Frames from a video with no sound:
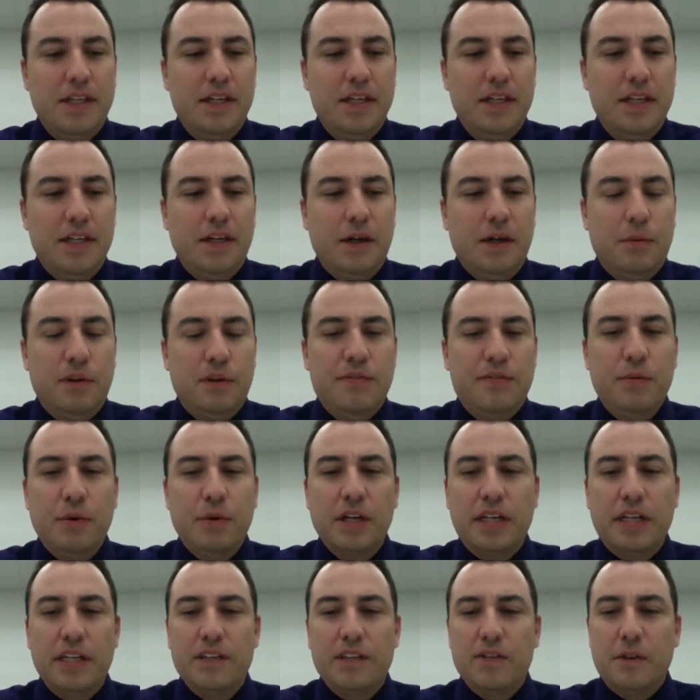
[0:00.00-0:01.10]
If you want to
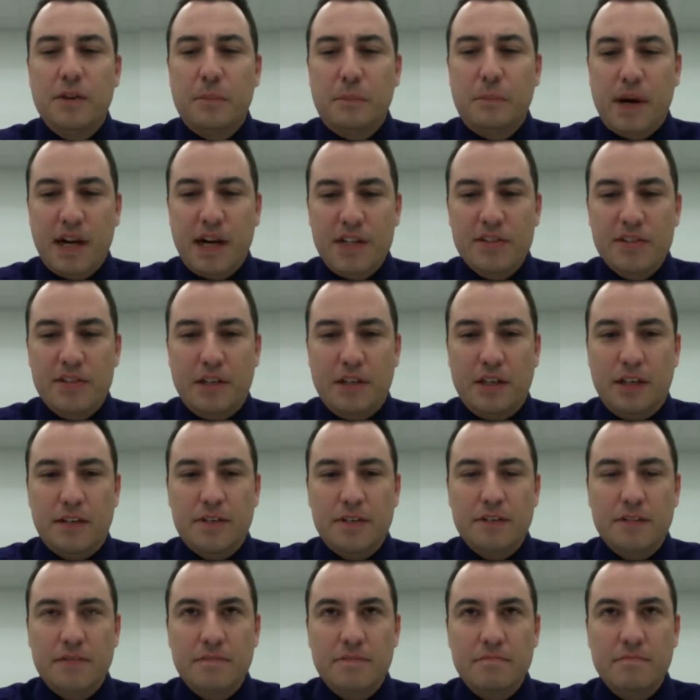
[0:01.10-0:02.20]
get into the mindset,
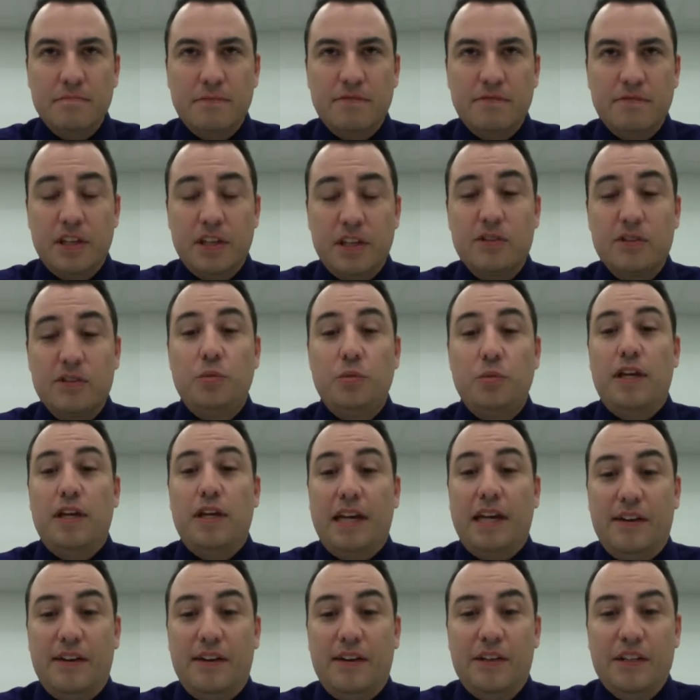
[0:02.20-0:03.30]
for the next week,
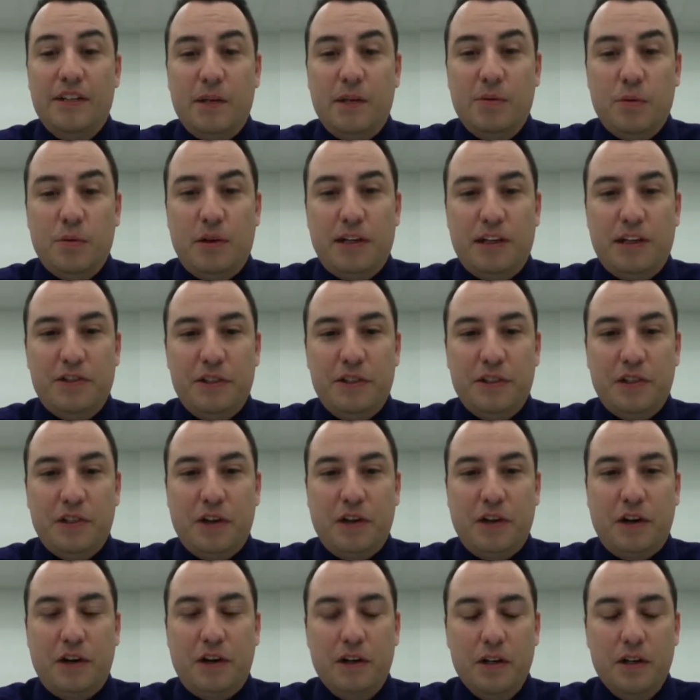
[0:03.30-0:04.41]
every time you walk out to your
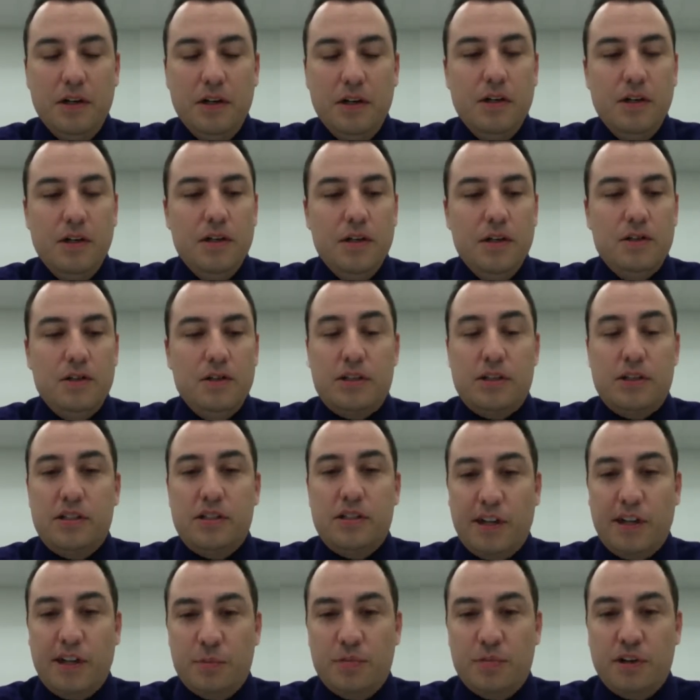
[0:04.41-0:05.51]
car, check the
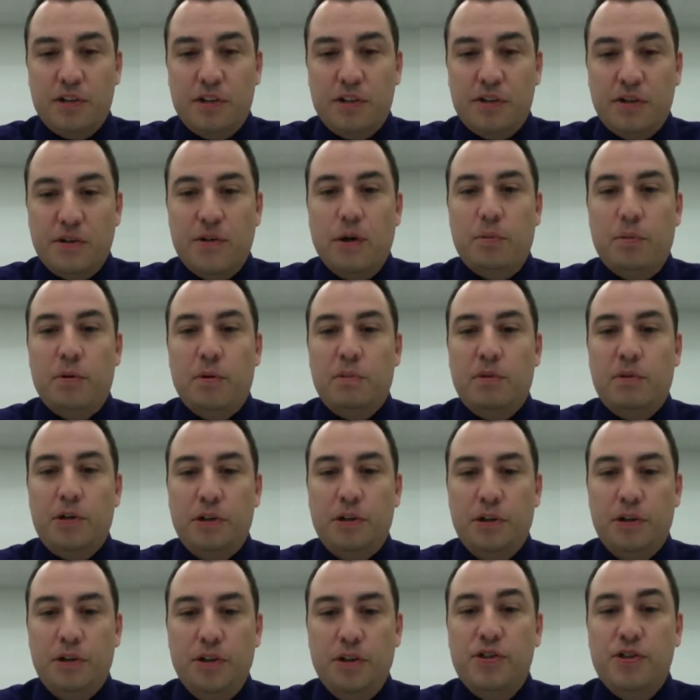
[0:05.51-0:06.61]
tire pressure, open up the
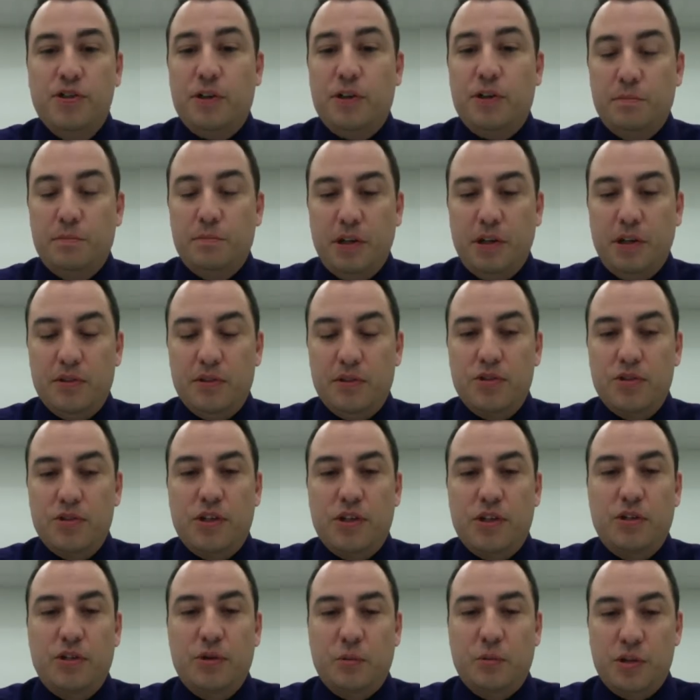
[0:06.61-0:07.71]
hood, check your belts, check
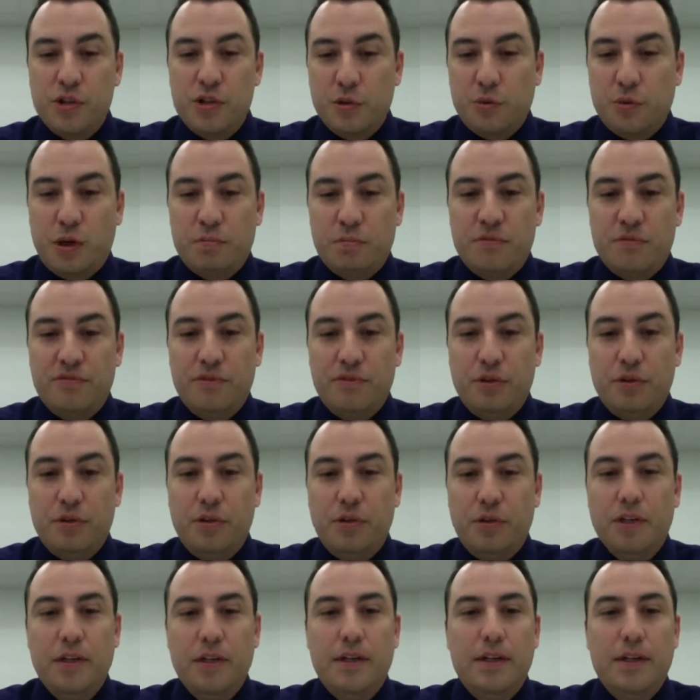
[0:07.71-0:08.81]
your windshield wiper fluid,
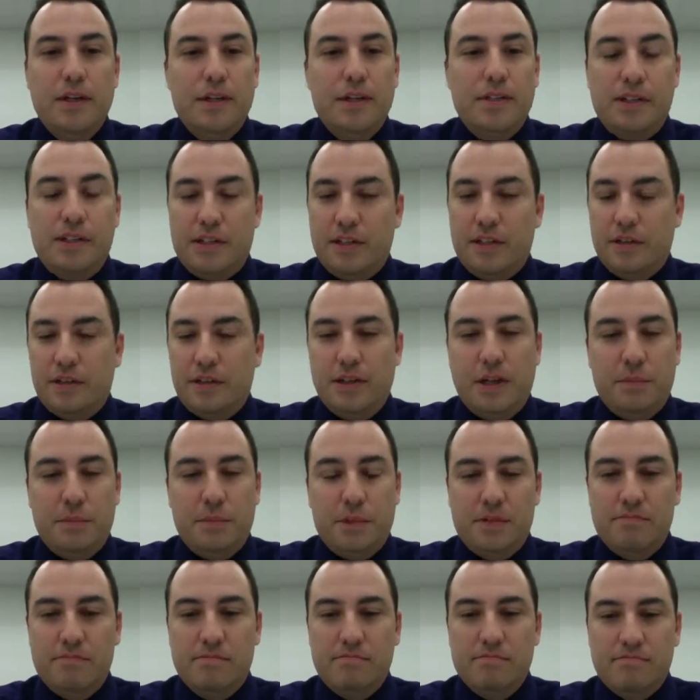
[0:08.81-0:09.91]
check
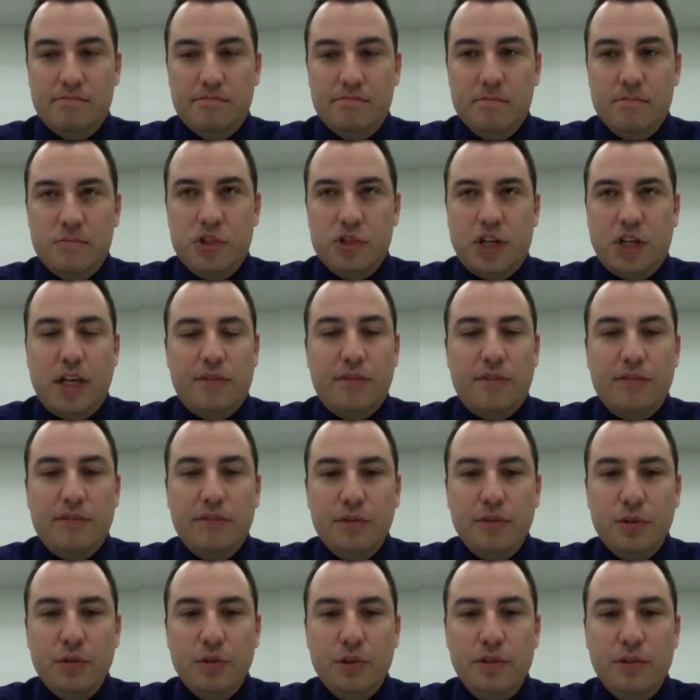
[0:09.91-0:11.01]
every
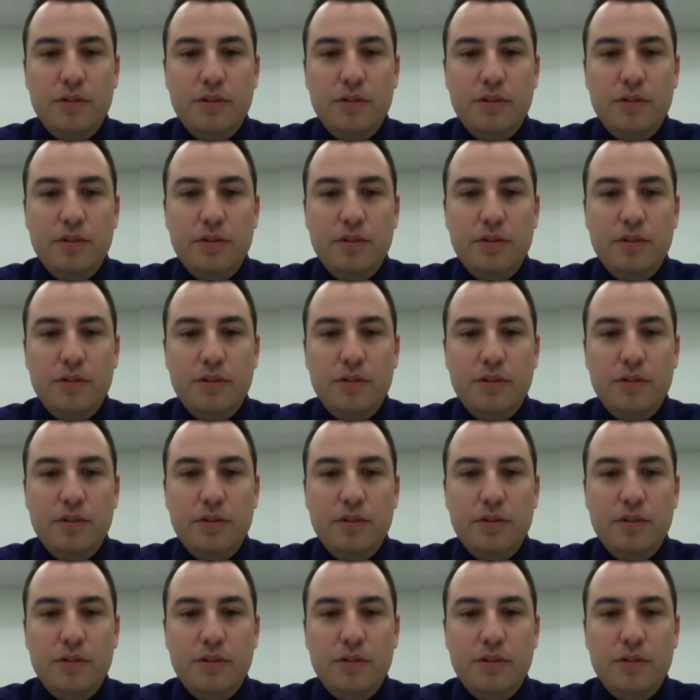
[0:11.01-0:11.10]
fluid.